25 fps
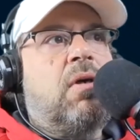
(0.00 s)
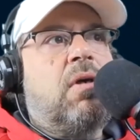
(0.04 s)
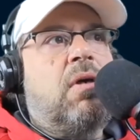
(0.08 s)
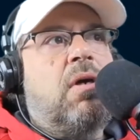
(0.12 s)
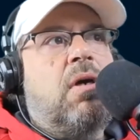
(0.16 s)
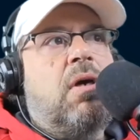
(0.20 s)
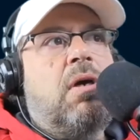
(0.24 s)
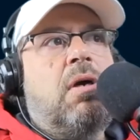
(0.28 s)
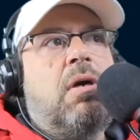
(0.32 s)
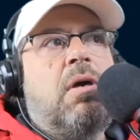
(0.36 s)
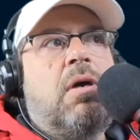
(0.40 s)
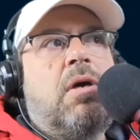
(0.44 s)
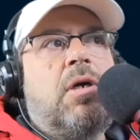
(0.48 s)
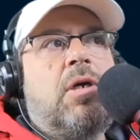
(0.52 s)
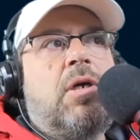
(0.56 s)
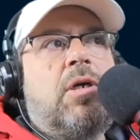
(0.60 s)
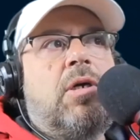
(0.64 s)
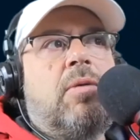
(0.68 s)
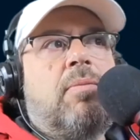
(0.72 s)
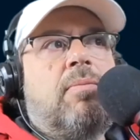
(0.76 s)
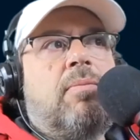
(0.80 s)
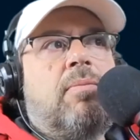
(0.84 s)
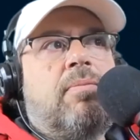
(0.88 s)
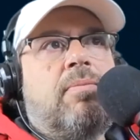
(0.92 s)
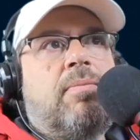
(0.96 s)

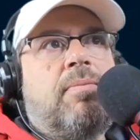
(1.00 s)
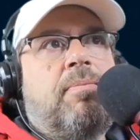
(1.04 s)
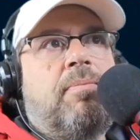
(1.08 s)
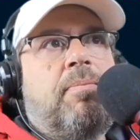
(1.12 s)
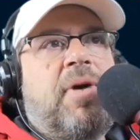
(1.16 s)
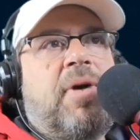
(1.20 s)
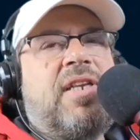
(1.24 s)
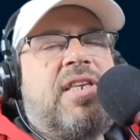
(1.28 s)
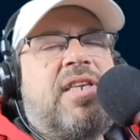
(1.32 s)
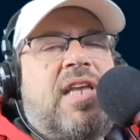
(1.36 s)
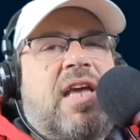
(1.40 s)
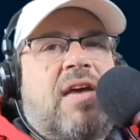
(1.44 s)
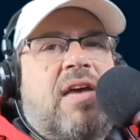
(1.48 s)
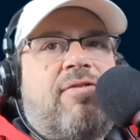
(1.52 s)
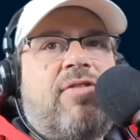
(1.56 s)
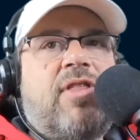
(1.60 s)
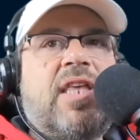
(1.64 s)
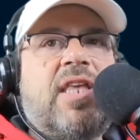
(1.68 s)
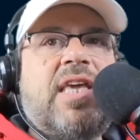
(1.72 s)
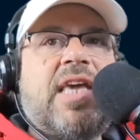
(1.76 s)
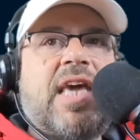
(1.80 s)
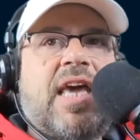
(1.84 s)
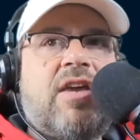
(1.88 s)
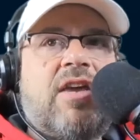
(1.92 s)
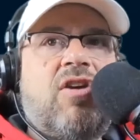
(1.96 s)
But definitely
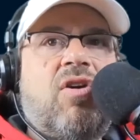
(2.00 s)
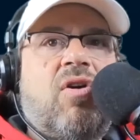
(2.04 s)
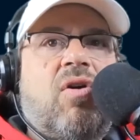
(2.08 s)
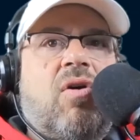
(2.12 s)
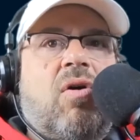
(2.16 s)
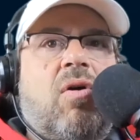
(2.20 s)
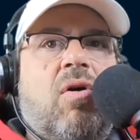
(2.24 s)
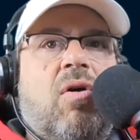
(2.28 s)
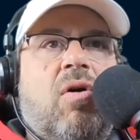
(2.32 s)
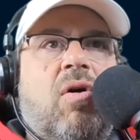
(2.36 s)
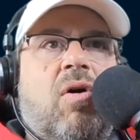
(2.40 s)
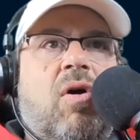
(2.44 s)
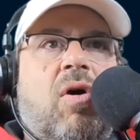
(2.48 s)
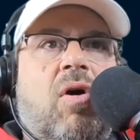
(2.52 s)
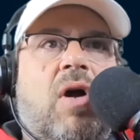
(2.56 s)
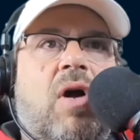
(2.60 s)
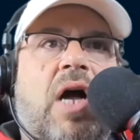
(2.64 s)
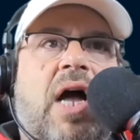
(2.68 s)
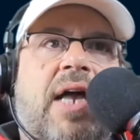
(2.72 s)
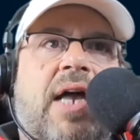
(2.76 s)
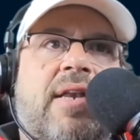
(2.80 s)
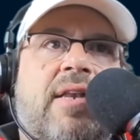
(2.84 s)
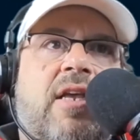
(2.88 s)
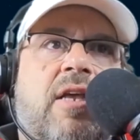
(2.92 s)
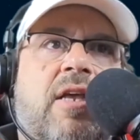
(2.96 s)
get your
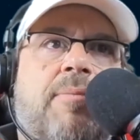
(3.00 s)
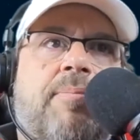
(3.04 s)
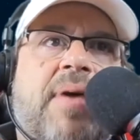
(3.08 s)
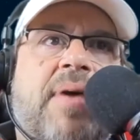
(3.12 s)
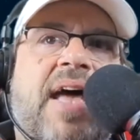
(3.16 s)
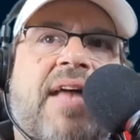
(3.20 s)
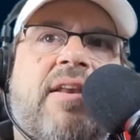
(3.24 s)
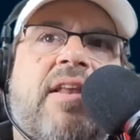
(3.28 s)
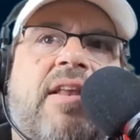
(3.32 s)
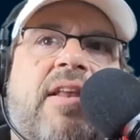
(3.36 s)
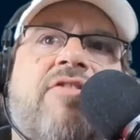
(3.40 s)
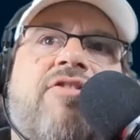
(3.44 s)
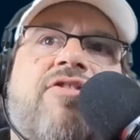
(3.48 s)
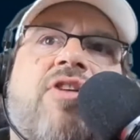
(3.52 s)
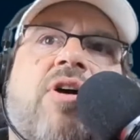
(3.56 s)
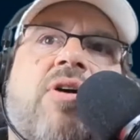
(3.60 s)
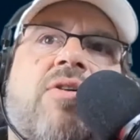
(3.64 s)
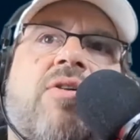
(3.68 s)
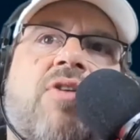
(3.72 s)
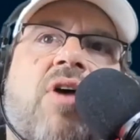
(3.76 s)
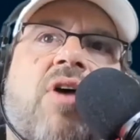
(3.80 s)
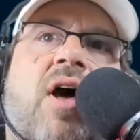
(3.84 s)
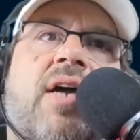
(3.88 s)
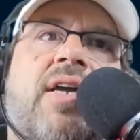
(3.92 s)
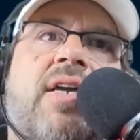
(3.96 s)
idea and patent and start
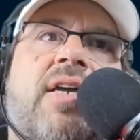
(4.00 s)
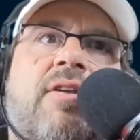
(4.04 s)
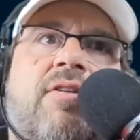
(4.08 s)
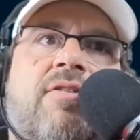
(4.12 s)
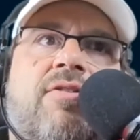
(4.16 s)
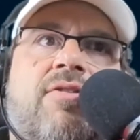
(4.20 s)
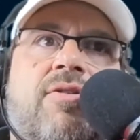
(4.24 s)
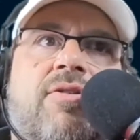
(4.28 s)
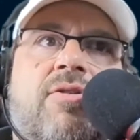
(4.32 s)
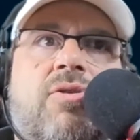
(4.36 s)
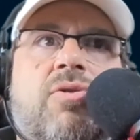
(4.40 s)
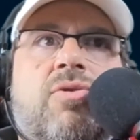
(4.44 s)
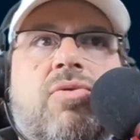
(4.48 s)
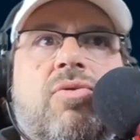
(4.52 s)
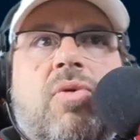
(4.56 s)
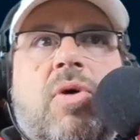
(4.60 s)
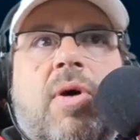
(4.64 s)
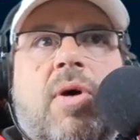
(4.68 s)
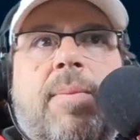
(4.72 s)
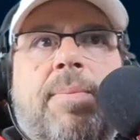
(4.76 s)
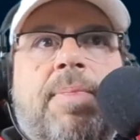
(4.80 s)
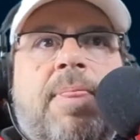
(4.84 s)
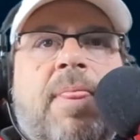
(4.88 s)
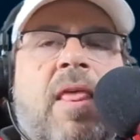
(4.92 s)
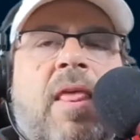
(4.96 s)
talking
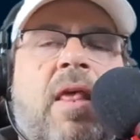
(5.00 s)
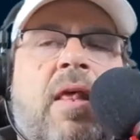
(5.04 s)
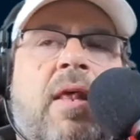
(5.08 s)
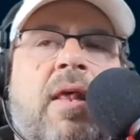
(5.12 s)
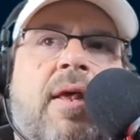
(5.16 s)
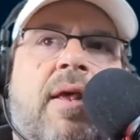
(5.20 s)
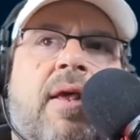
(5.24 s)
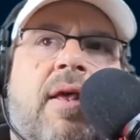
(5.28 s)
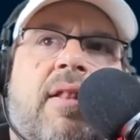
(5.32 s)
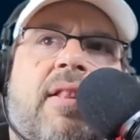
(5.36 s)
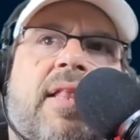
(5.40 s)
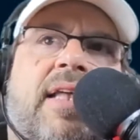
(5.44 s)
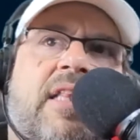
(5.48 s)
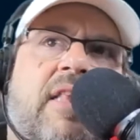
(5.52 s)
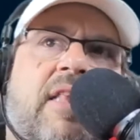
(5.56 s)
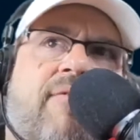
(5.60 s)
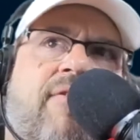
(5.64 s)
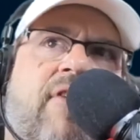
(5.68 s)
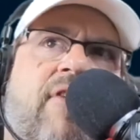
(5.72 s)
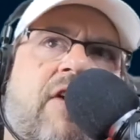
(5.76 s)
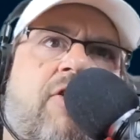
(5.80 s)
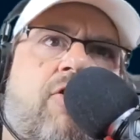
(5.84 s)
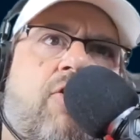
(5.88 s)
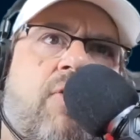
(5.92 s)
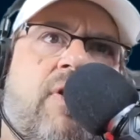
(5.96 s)
to like the
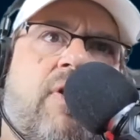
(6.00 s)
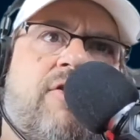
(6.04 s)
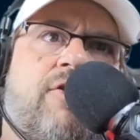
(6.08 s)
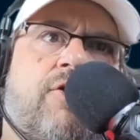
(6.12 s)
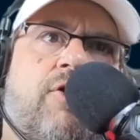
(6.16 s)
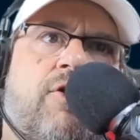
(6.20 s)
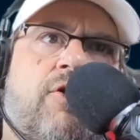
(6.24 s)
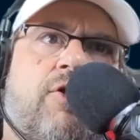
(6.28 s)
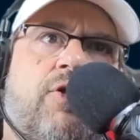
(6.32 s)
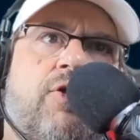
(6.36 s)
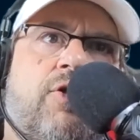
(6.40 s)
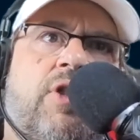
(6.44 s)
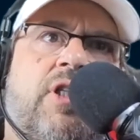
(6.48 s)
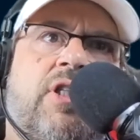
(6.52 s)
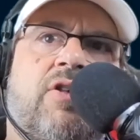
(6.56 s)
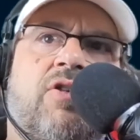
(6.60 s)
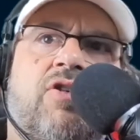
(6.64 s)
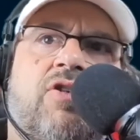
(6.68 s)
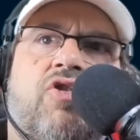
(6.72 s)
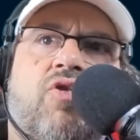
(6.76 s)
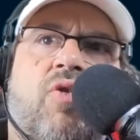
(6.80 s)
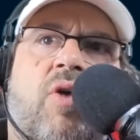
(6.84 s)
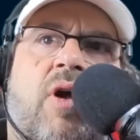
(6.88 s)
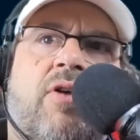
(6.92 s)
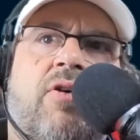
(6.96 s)
Vector Institute here in
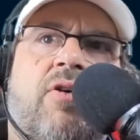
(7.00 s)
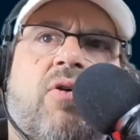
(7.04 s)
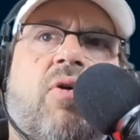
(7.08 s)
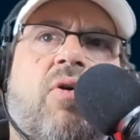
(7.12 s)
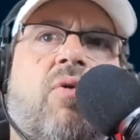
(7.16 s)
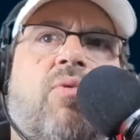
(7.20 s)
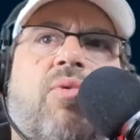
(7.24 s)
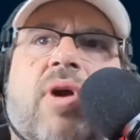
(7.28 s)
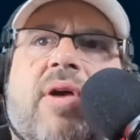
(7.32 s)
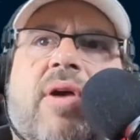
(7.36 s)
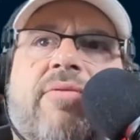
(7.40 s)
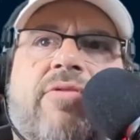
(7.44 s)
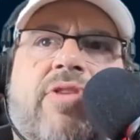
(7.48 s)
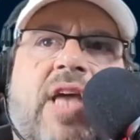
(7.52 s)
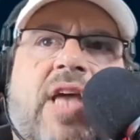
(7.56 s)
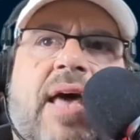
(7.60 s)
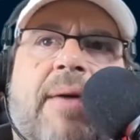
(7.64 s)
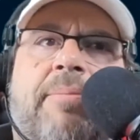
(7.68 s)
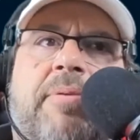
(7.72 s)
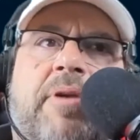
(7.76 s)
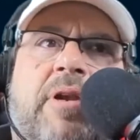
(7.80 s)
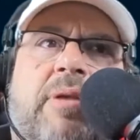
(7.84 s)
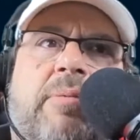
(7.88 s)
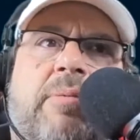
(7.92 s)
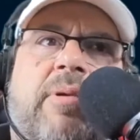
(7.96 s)
Toronto or wherever you
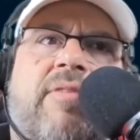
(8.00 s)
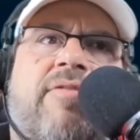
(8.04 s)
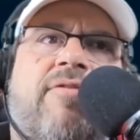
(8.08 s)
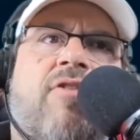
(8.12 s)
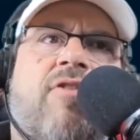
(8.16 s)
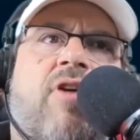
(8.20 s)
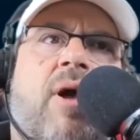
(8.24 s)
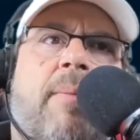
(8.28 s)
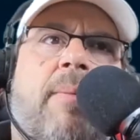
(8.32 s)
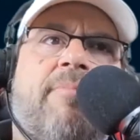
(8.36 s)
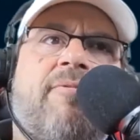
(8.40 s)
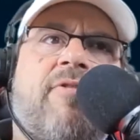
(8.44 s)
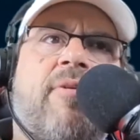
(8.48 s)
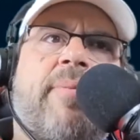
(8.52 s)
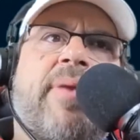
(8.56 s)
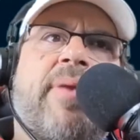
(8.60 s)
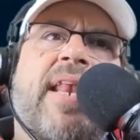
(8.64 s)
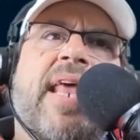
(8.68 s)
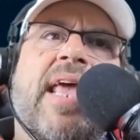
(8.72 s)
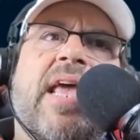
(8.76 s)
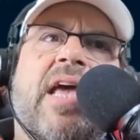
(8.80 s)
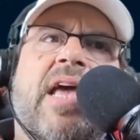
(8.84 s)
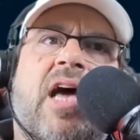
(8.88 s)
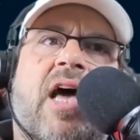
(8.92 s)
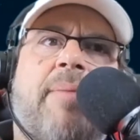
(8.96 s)
happen to be from an
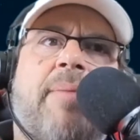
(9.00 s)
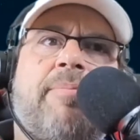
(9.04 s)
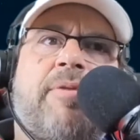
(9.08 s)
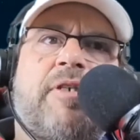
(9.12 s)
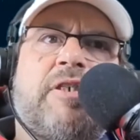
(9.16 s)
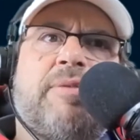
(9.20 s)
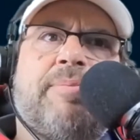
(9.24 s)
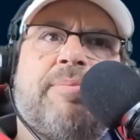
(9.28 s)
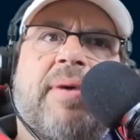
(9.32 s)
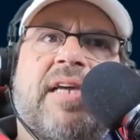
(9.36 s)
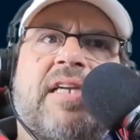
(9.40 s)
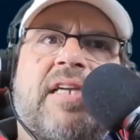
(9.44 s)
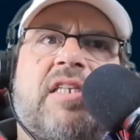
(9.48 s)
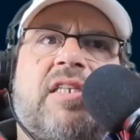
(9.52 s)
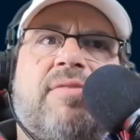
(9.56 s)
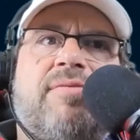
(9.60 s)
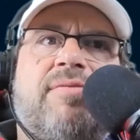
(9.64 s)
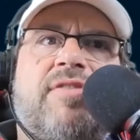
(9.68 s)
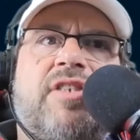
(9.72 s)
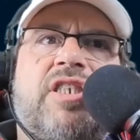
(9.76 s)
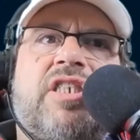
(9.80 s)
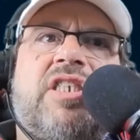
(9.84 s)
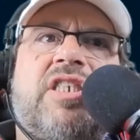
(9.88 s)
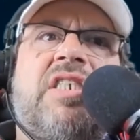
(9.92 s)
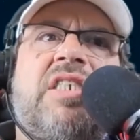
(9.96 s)
AI perspective
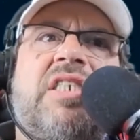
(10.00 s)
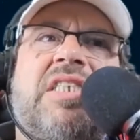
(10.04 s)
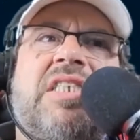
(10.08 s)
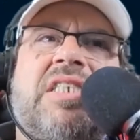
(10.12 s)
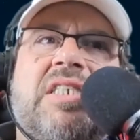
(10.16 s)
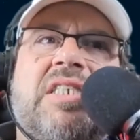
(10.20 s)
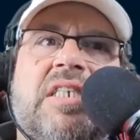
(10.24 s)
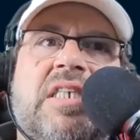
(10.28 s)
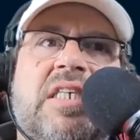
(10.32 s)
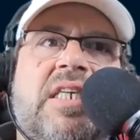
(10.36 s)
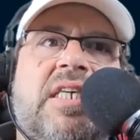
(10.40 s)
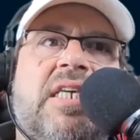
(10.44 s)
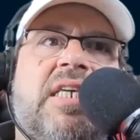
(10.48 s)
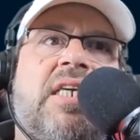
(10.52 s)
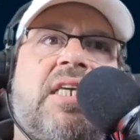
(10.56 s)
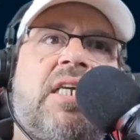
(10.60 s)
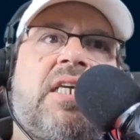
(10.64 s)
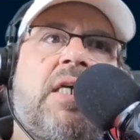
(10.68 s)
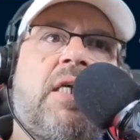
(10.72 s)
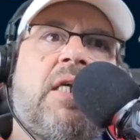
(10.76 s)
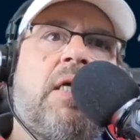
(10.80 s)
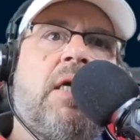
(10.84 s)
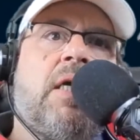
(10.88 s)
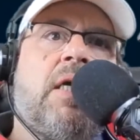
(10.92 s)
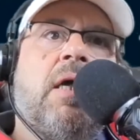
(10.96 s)
to
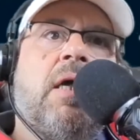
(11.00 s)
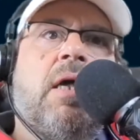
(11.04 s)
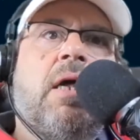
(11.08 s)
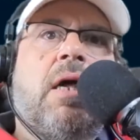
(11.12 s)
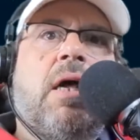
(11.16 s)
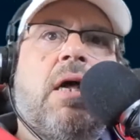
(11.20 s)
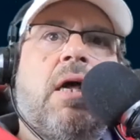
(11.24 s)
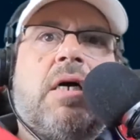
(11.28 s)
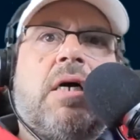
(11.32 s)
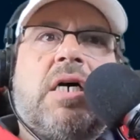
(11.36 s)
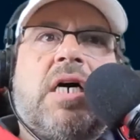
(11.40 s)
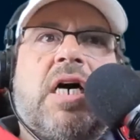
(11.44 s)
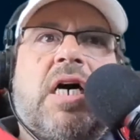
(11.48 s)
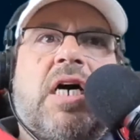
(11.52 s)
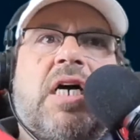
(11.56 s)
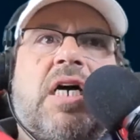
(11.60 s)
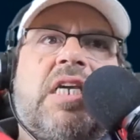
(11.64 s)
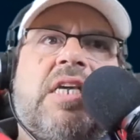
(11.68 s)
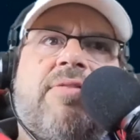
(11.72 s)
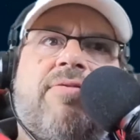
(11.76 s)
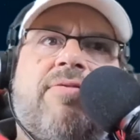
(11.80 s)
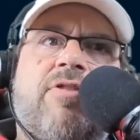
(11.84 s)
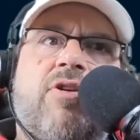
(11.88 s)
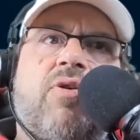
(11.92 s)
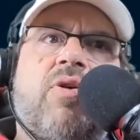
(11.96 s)
see
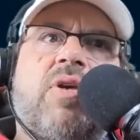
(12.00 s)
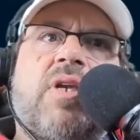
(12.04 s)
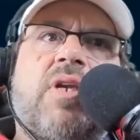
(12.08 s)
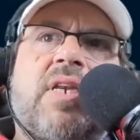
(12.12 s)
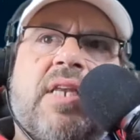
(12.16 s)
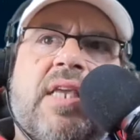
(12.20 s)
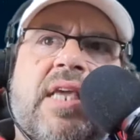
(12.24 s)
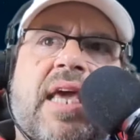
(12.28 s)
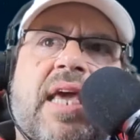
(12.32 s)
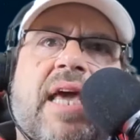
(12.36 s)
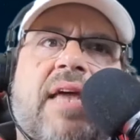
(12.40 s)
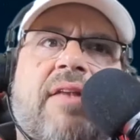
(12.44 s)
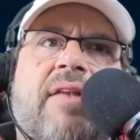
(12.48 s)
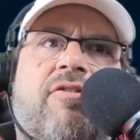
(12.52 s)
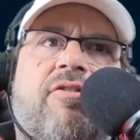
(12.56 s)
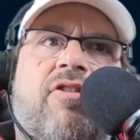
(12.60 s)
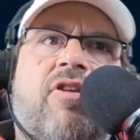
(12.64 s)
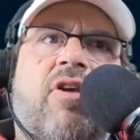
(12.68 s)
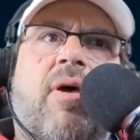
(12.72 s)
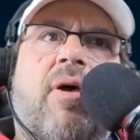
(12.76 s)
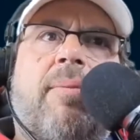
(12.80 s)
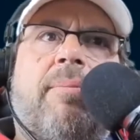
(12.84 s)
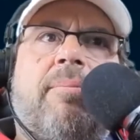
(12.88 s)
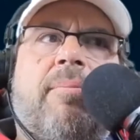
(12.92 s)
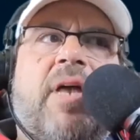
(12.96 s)
if you can get
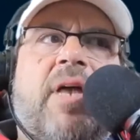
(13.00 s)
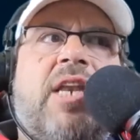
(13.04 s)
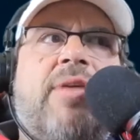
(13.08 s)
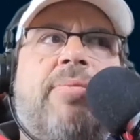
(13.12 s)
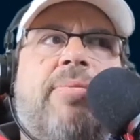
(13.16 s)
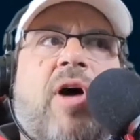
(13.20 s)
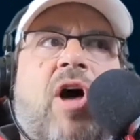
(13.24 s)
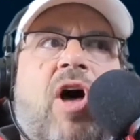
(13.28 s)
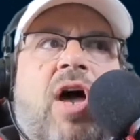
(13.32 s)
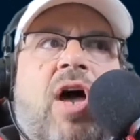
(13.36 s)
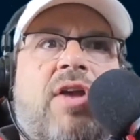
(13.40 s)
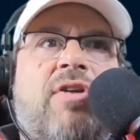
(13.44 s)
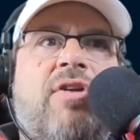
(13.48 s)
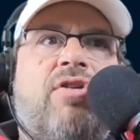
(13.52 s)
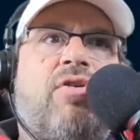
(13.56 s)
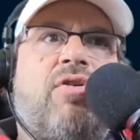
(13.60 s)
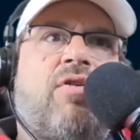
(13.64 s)
somebody behind you.